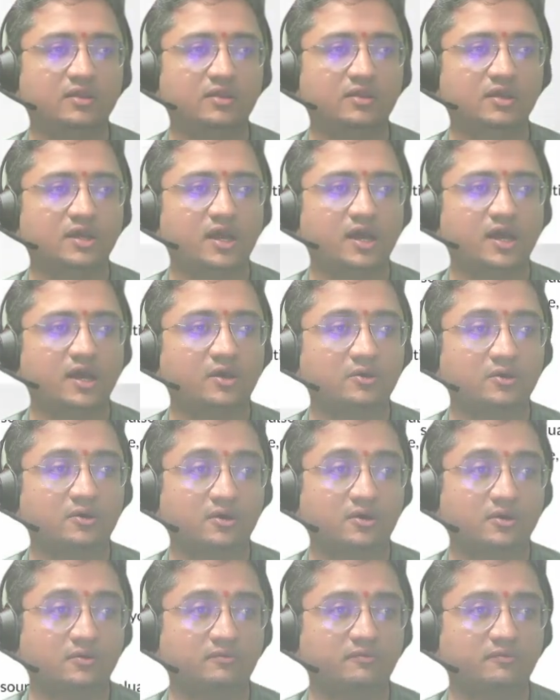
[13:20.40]

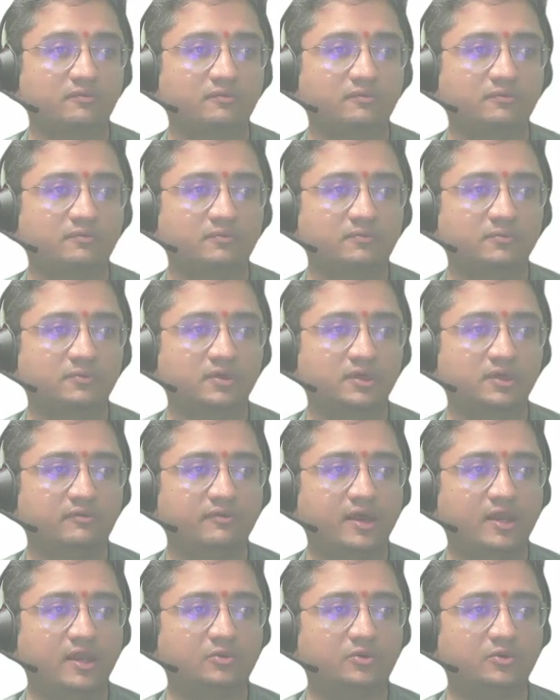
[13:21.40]
or
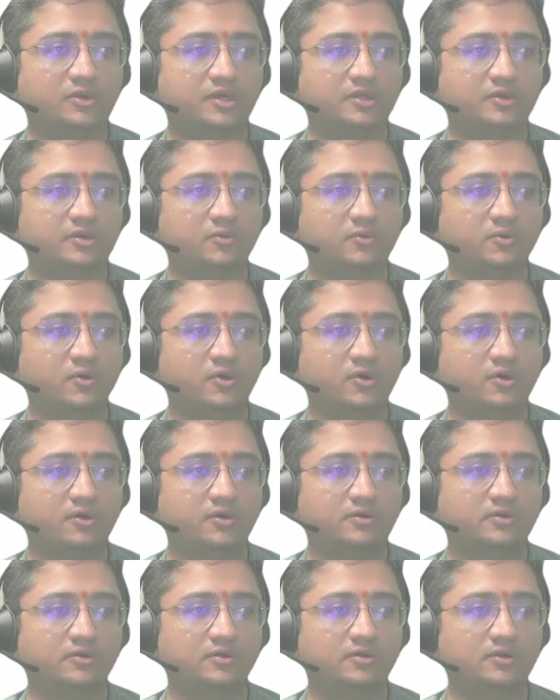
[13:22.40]
evaluate you on.